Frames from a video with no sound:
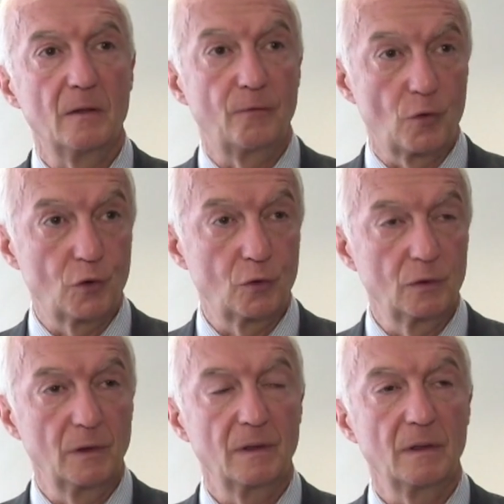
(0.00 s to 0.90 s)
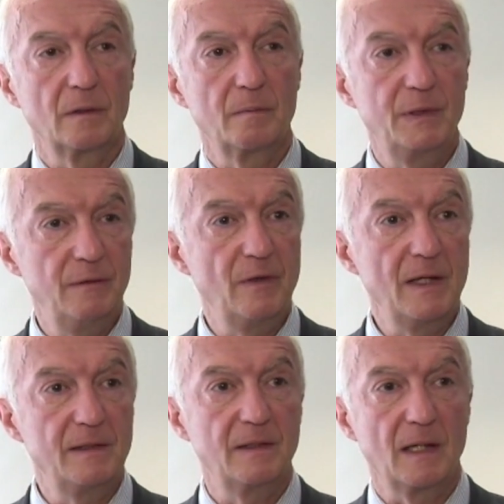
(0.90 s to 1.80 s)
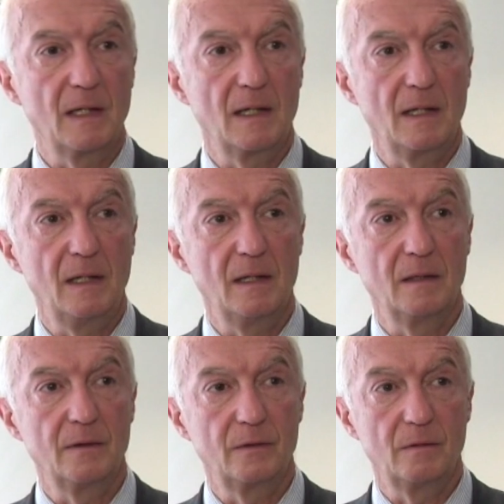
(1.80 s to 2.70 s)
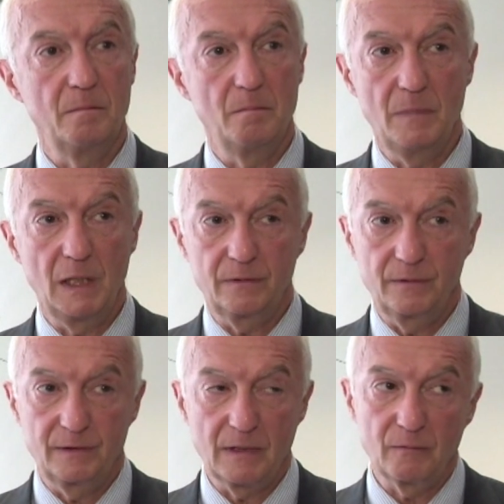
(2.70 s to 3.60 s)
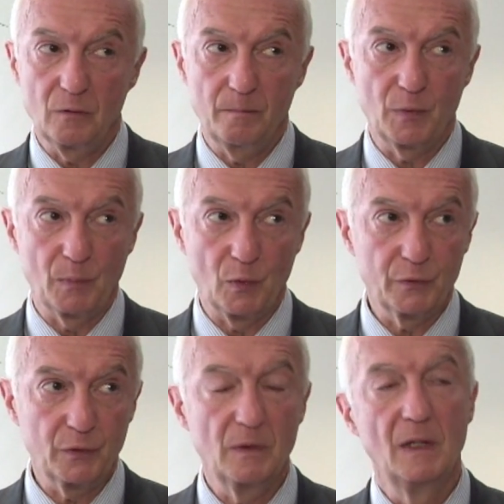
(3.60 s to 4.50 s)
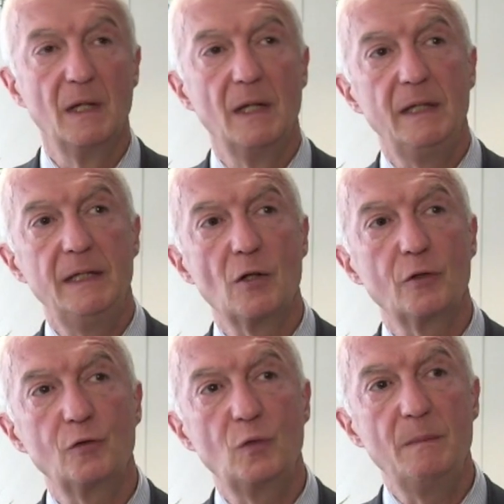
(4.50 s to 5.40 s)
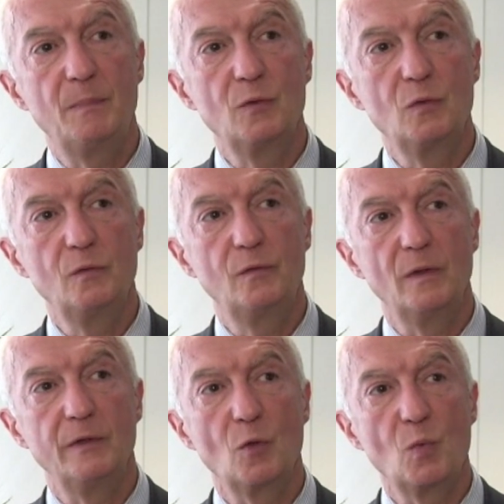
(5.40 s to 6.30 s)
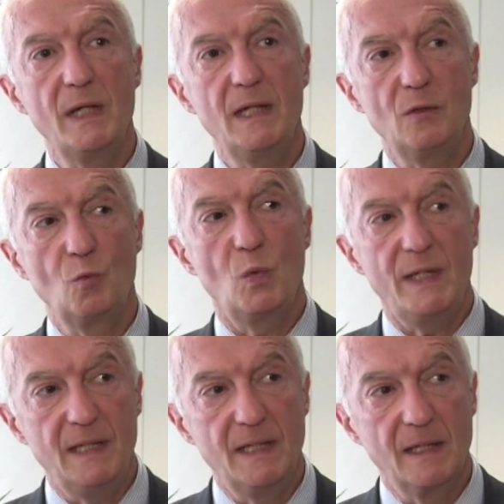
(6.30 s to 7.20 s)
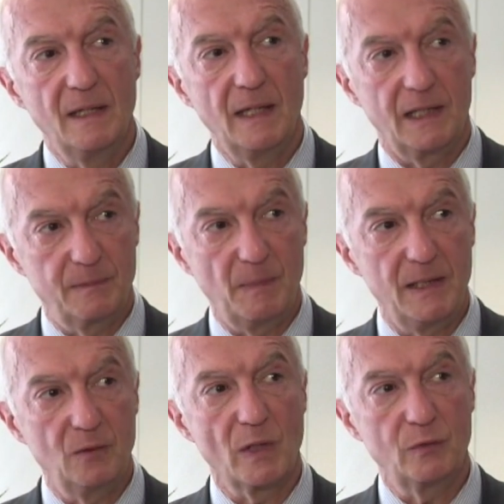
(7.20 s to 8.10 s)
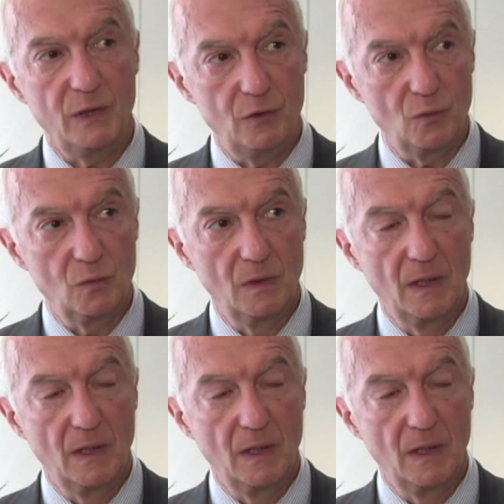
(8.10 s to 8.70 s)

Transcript: For sure. On prevent, I make several proposals in order to improve the way we explain what we do,